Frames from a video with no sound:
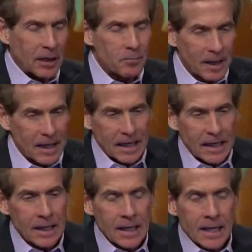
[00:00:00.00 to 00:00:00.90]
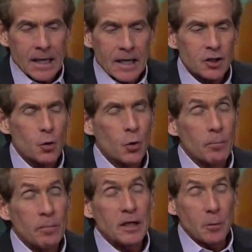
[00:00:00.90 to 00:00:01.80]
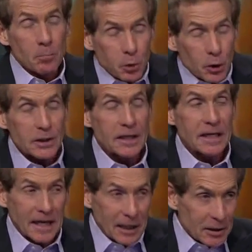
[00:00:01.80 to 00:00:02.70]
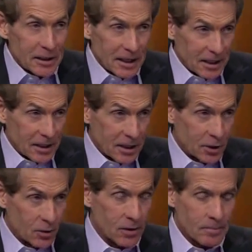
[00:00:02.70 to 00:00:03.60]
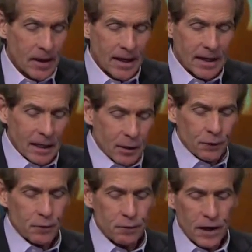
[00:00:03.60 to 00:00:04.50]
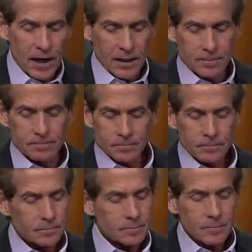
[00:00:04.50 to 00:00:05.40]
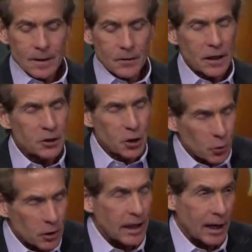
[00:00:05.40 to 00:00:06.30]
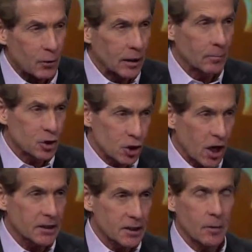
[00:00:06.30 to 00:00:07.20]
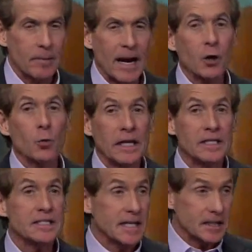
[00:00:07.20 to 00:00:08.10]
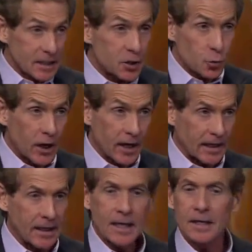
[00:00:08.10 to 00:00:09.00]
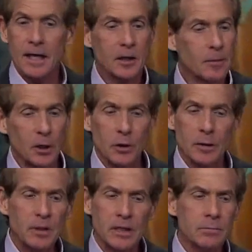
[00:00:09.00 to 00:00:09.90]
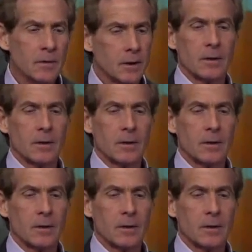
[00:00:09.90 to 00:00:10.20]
Peyton Manning is going to be completely alienated here. And if, in fact, they don't allow him a shot to come back when he says he's ready, now he may only be